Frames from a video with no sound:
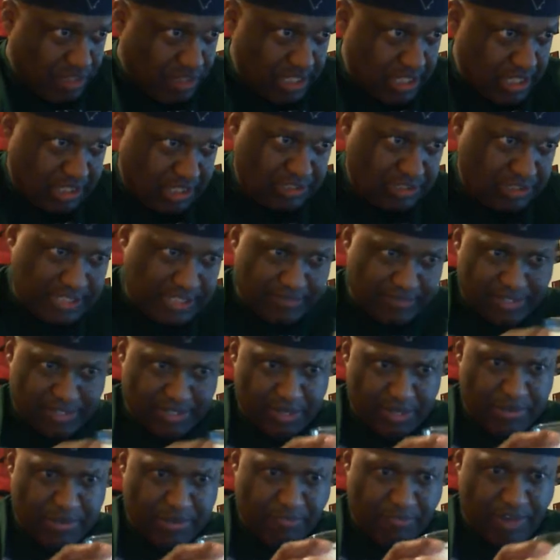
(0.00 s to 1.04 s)
Looks to have a little
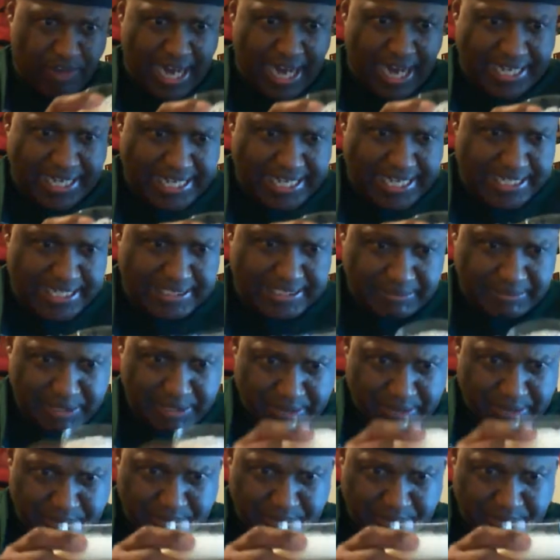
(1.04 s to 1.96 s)
bit of rockiness, some good